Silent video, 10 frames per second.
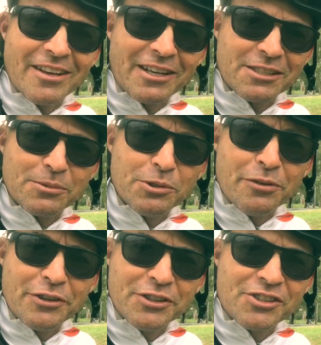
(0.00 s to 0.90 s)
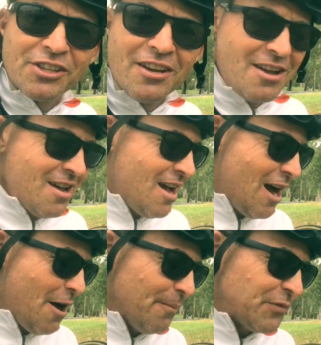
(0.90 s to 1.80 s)
they get some good reviews.
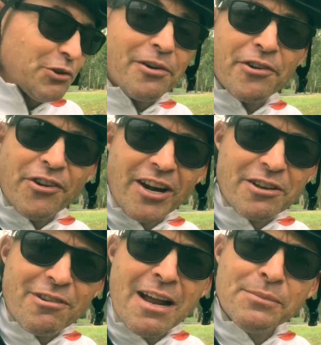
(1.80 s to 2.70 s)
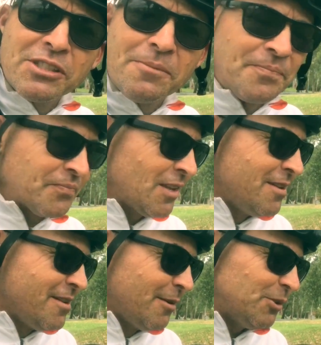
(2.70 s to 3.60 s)
290 grams,
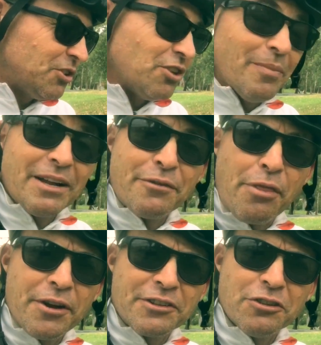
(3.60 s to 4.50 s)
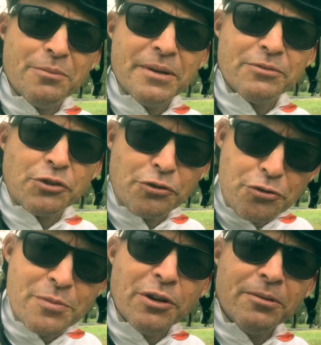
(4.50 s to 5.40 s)
which is not bad for 32
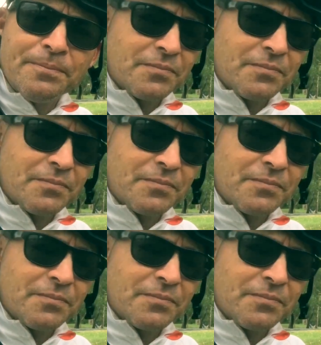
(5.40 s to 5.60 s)
mil.